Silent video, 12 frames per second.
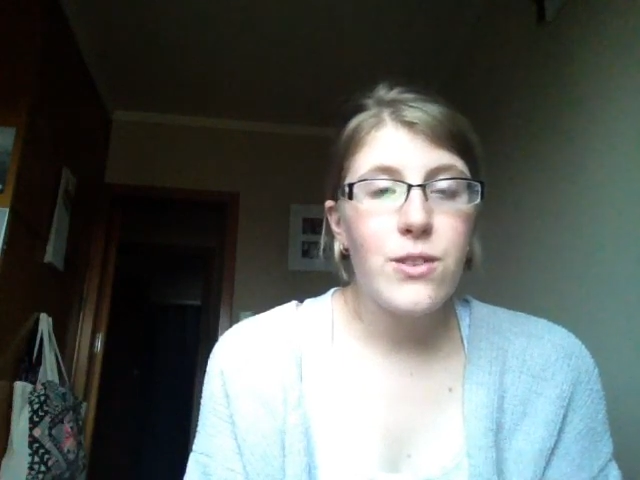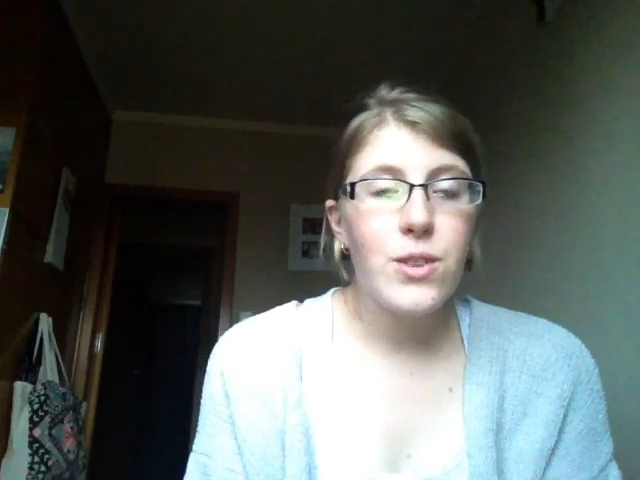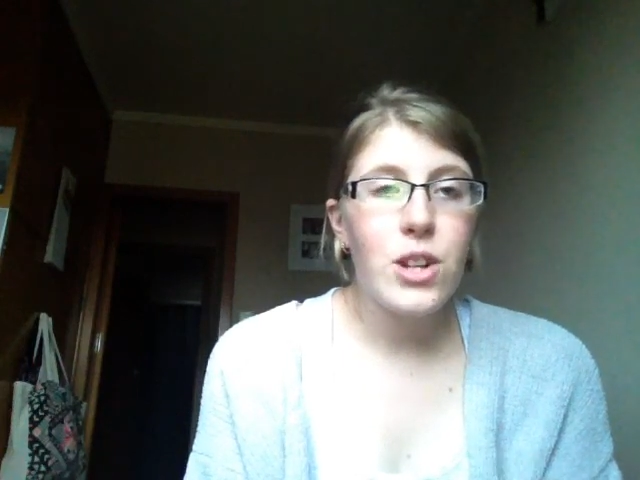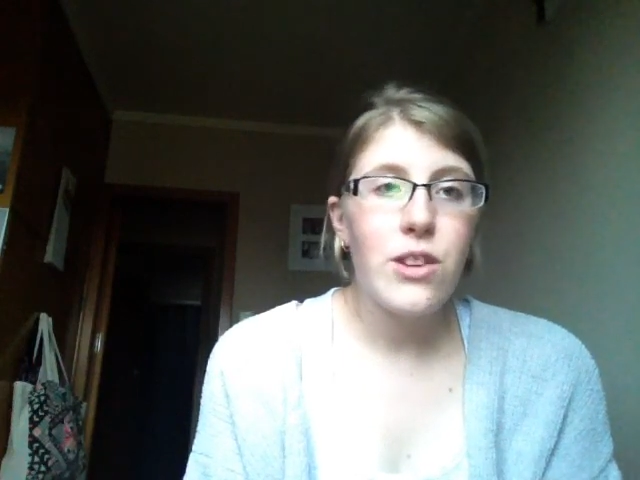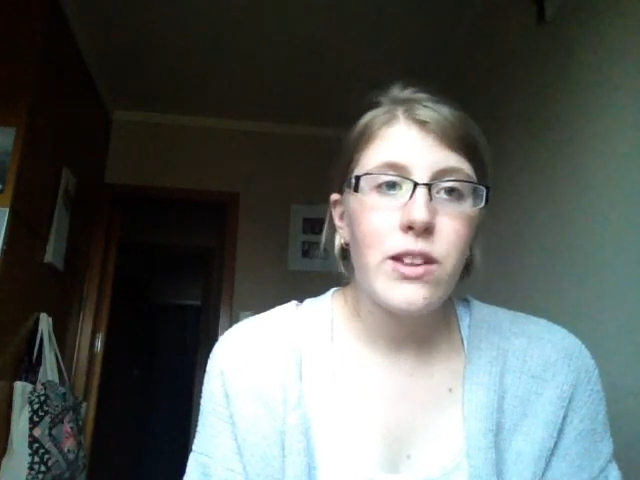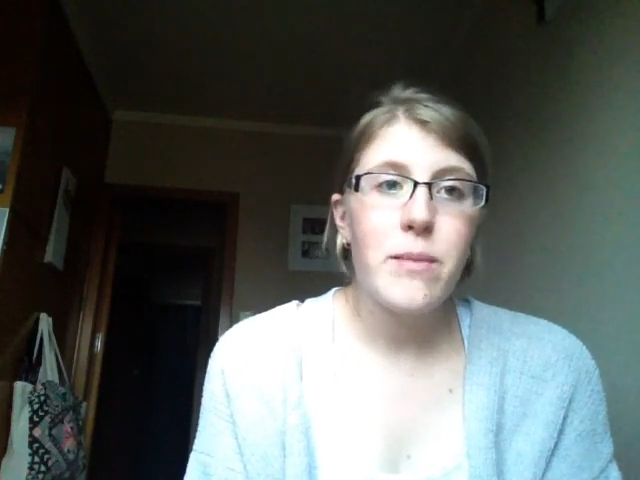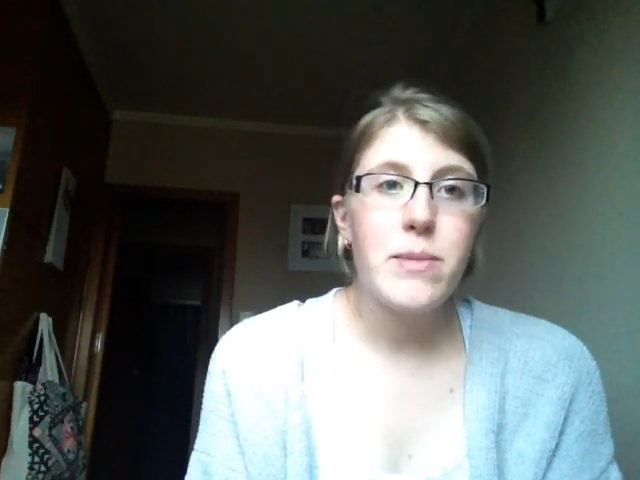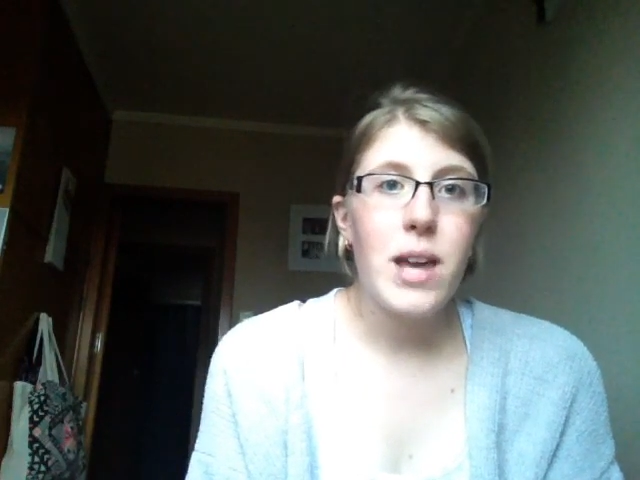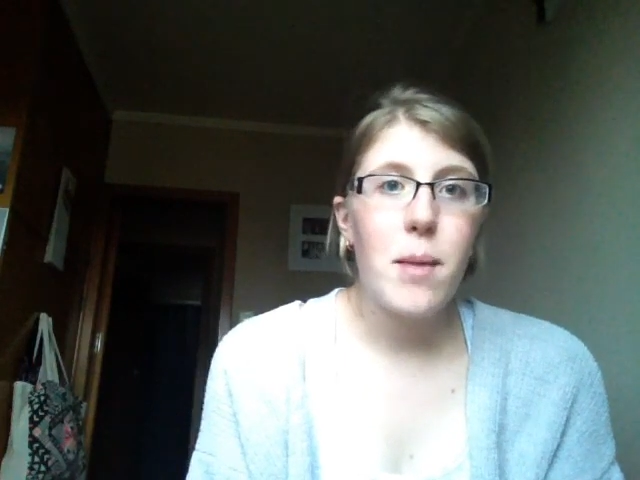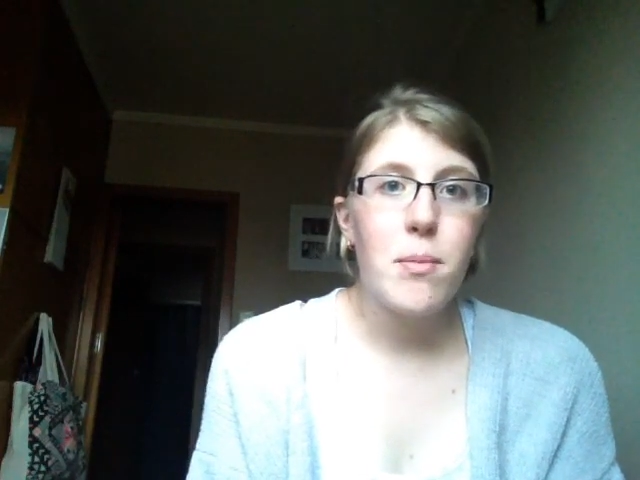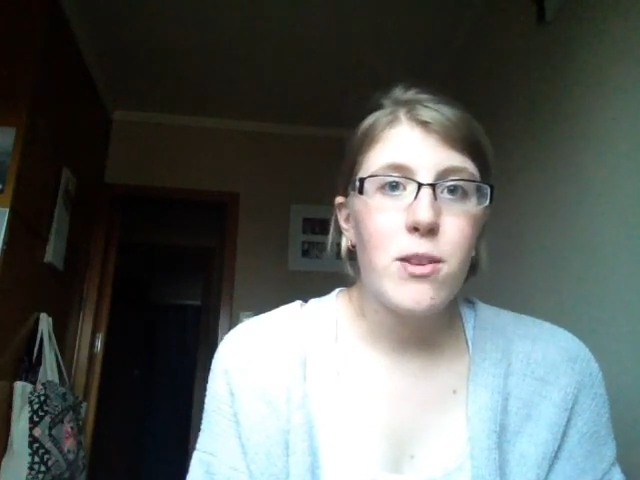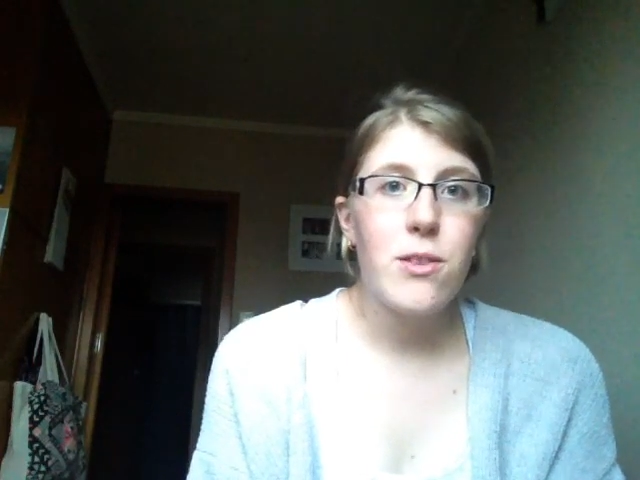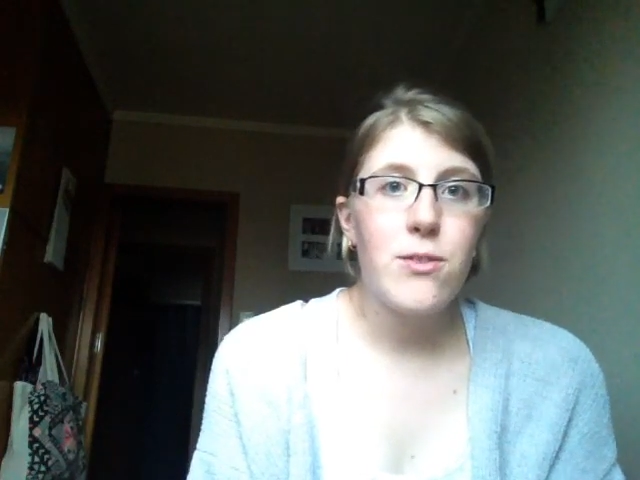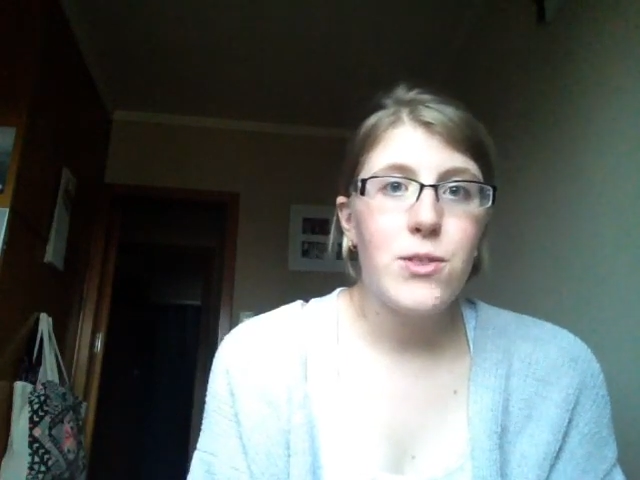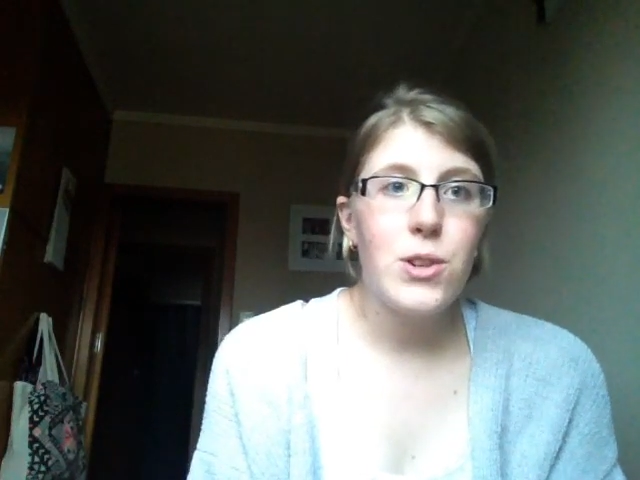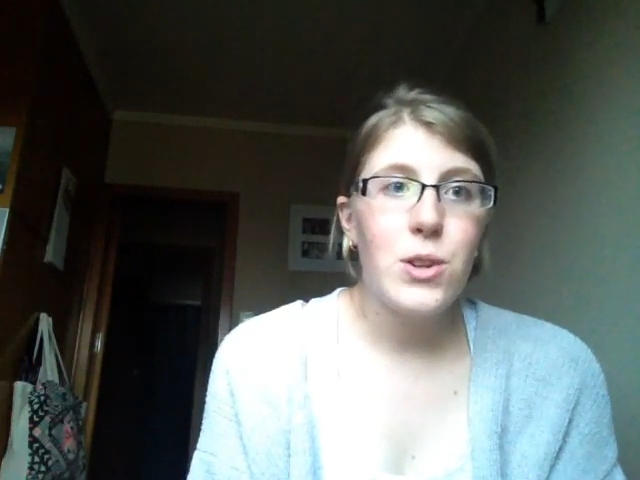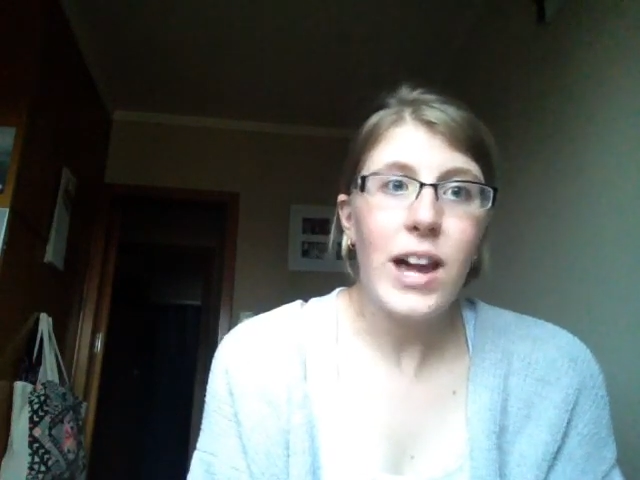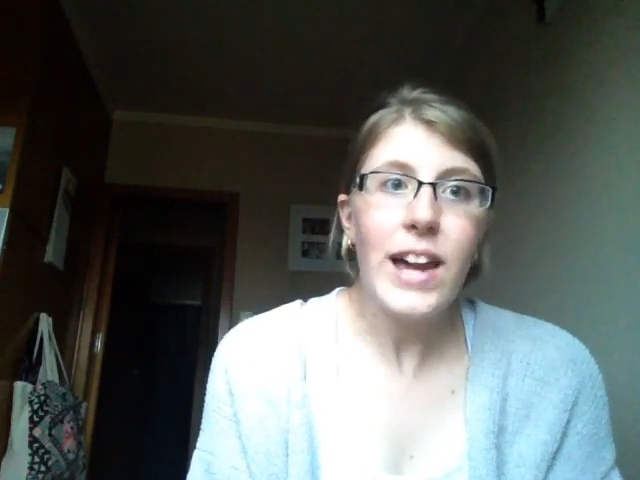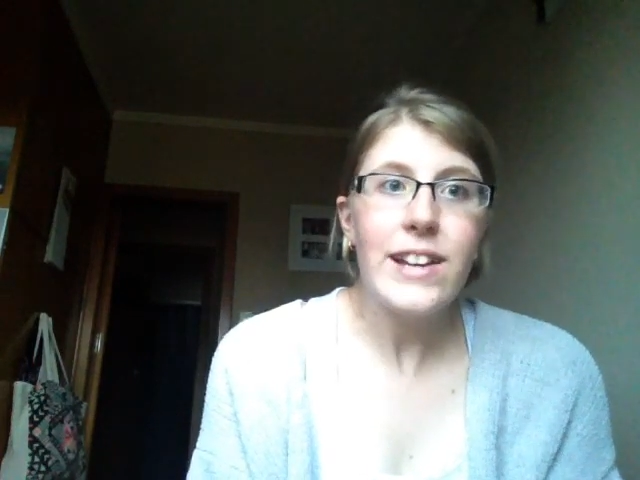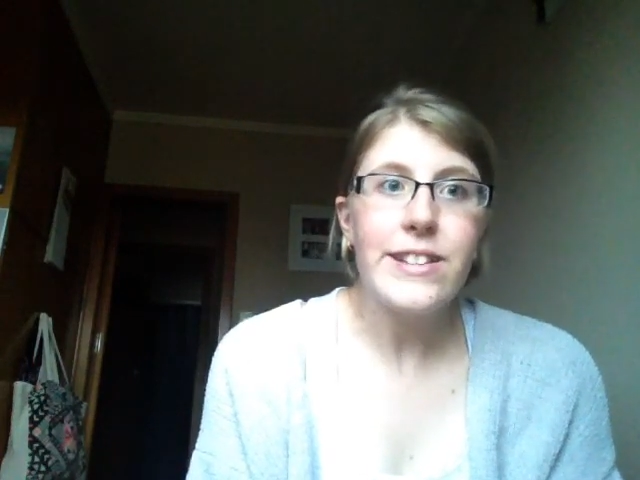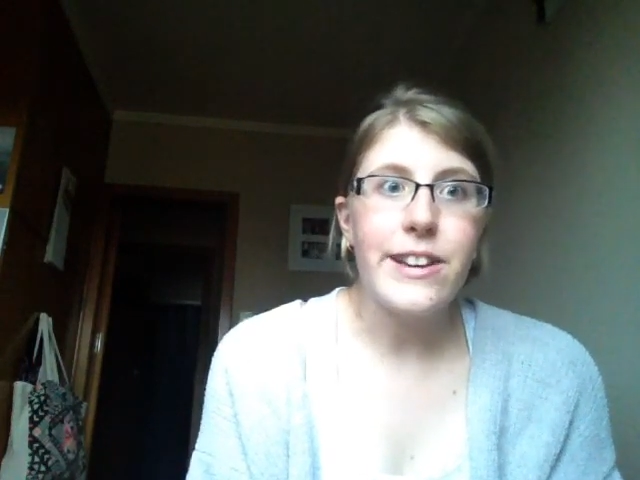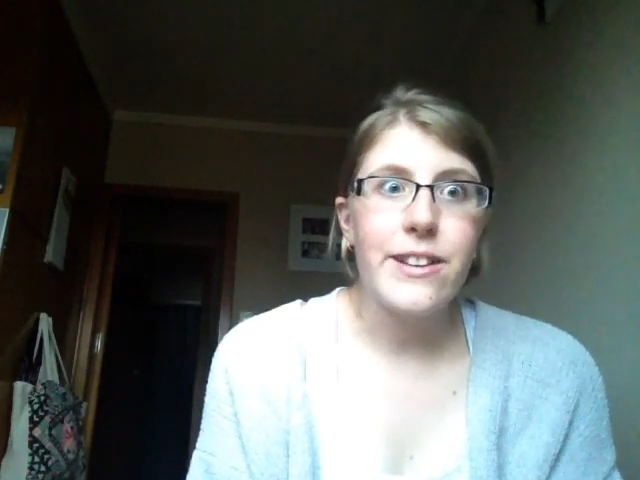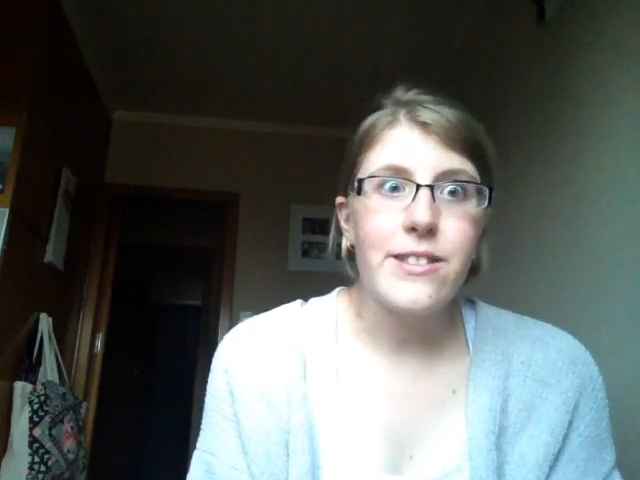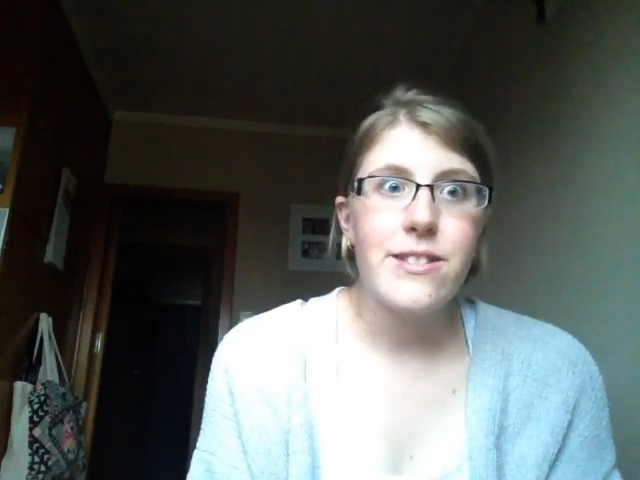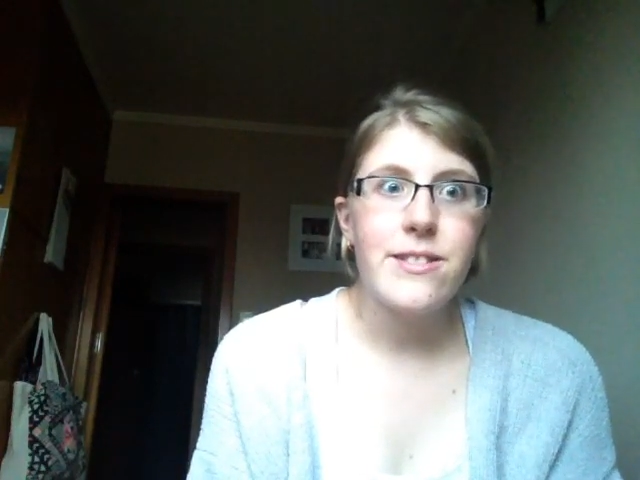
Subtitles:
video a thumbs up if you liked it,